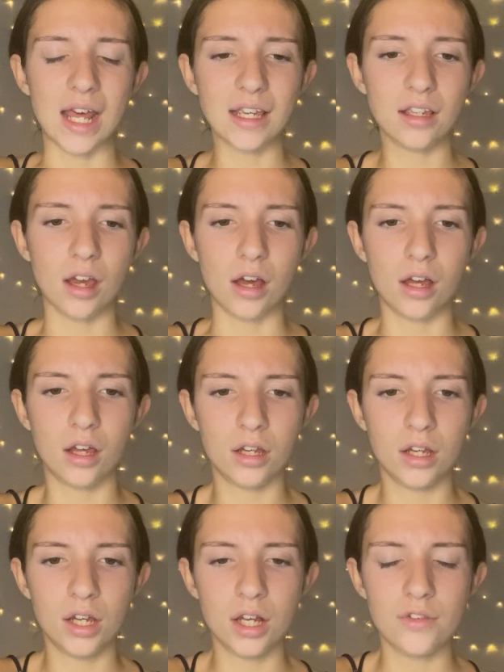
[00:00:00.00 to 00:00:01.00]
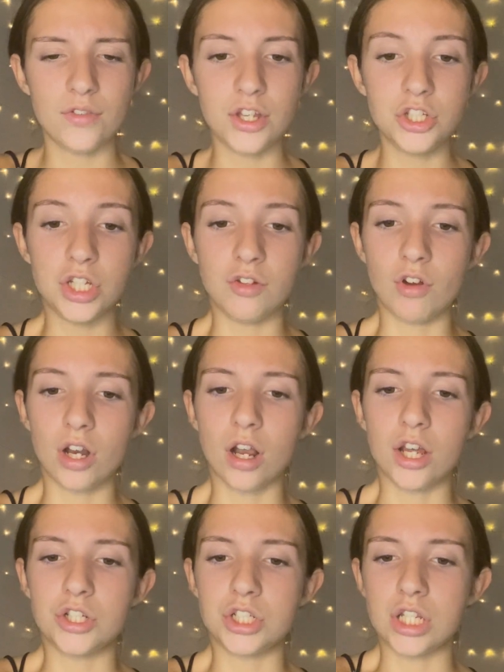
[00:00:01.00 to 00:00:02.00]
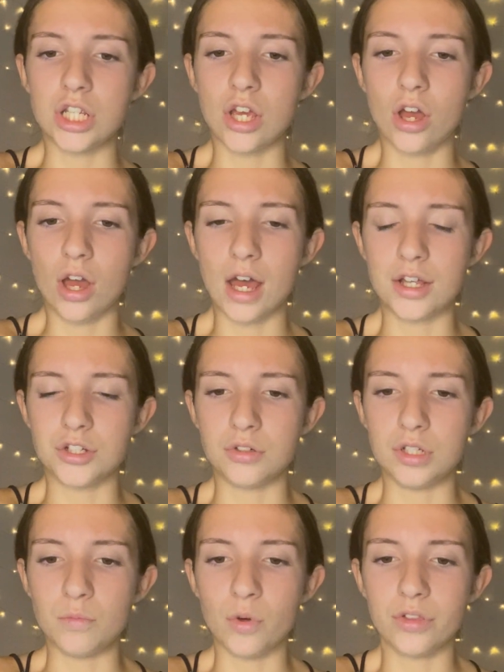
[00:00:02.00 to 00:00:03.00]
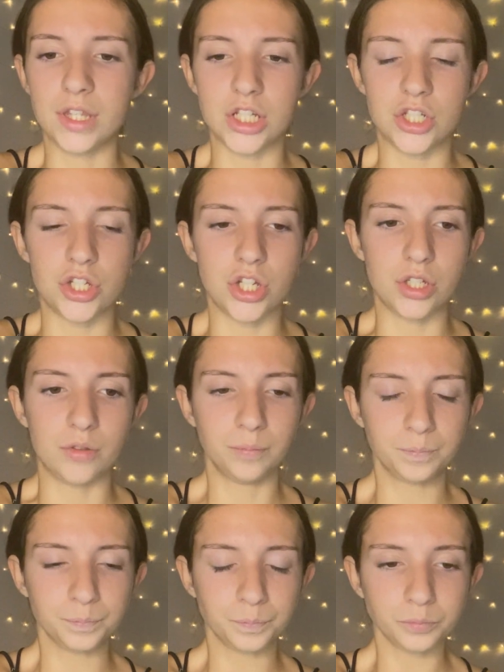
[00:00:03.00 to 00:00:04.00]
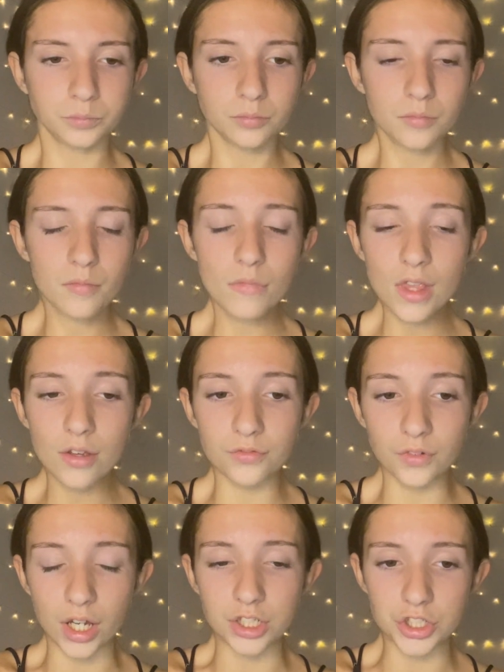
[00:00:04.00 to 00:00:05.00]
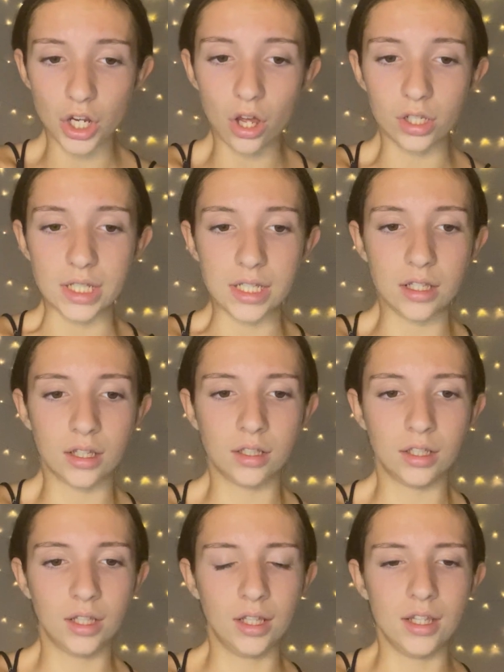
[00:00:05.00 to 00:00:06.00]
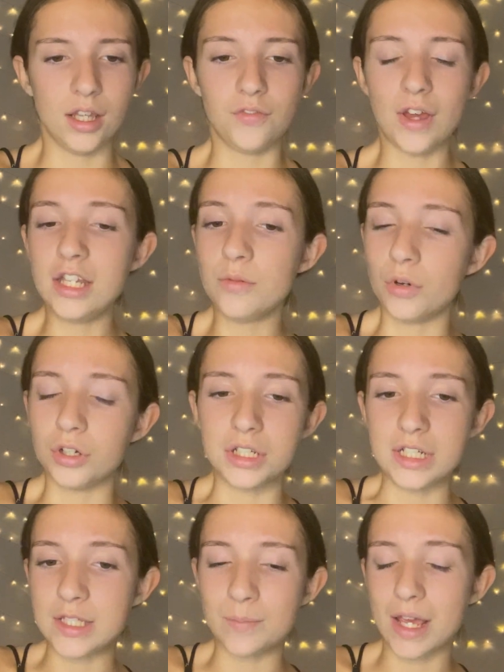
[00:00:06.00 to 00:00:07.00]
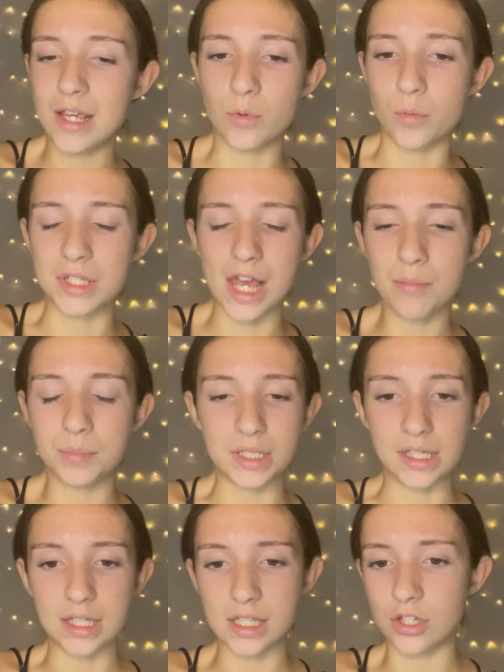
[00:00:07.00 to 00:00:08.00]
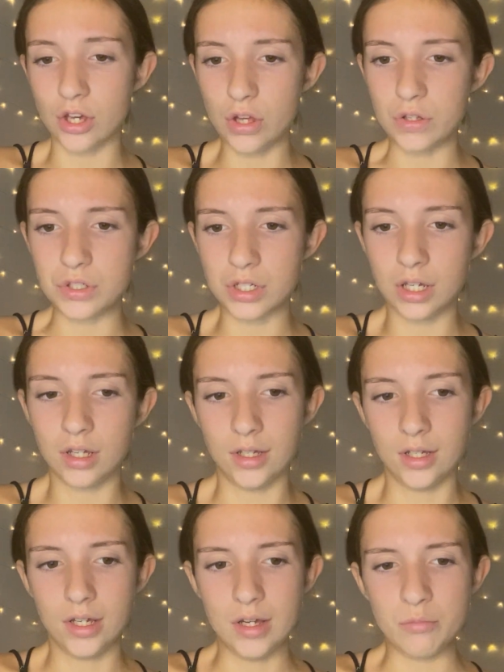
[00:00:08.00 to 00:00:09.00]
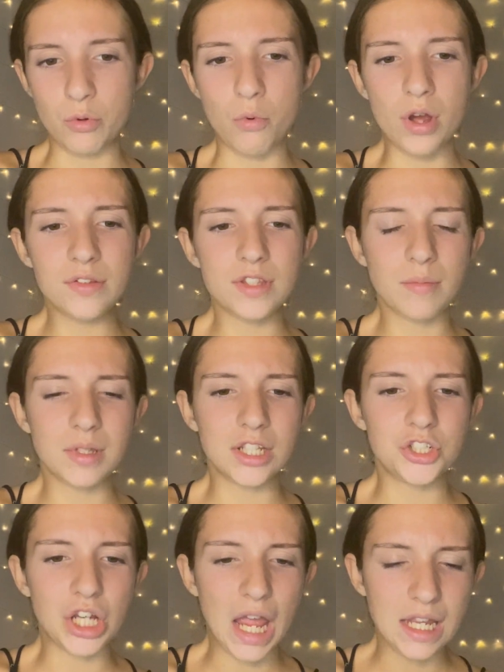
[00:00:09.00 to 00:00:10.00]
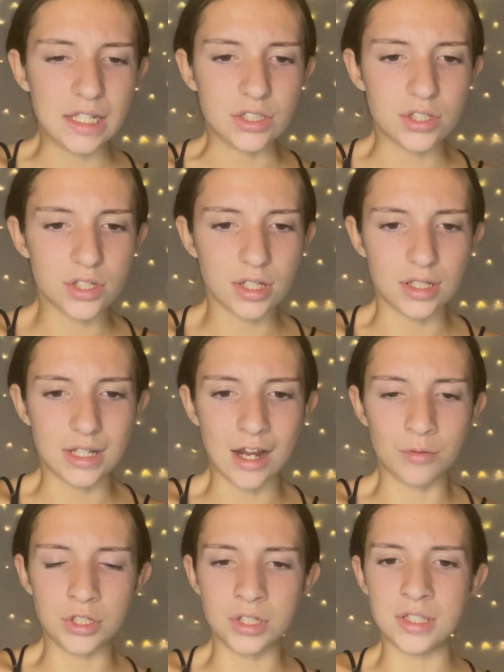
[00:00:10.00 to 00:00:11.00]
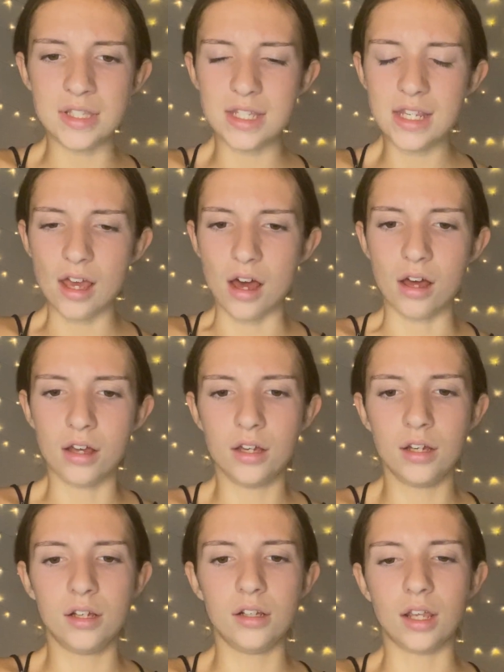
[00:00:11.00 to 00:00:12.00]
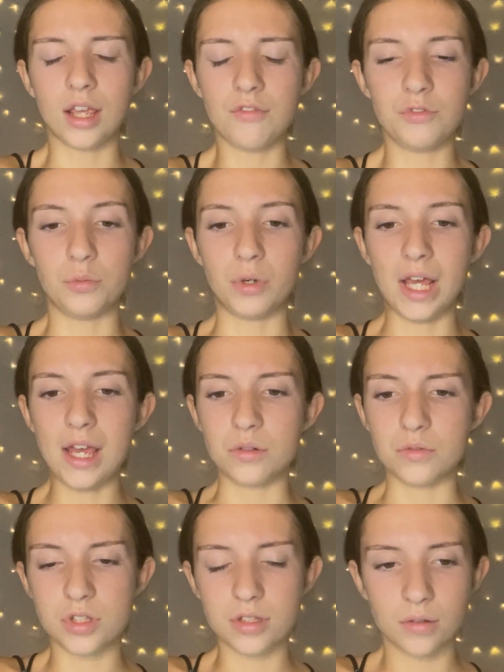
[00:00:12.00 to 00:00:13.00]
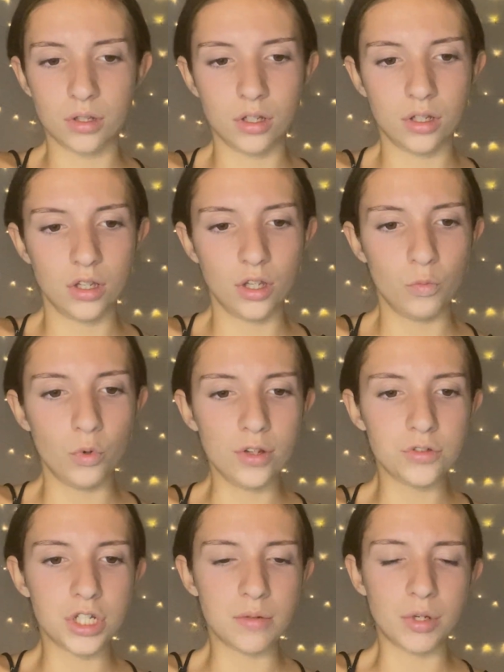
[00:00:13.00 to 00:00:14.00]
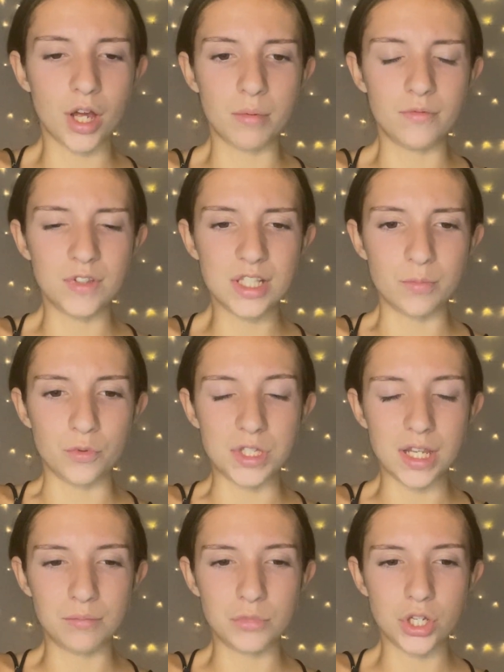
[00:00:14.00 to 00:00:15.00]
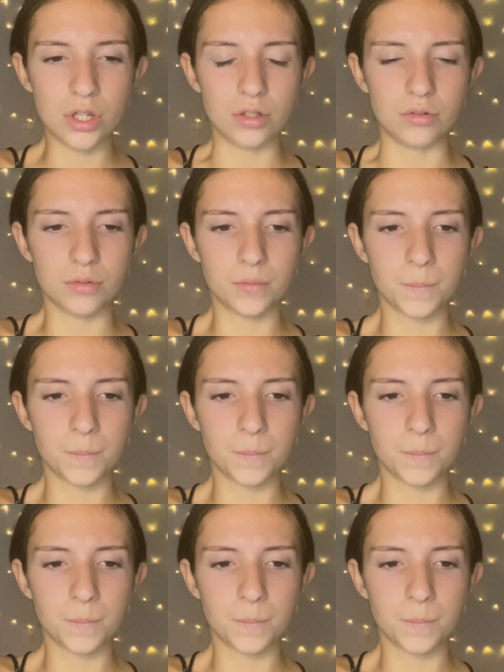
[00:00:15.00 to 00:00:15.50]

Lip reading: anchor. Then she realised she had only one thing to do. Find Charlie. If anyone could explain what was happening, he could. But what if something had changed, and now he couldn't see her, like everyone else? What if she had become invisible to him too?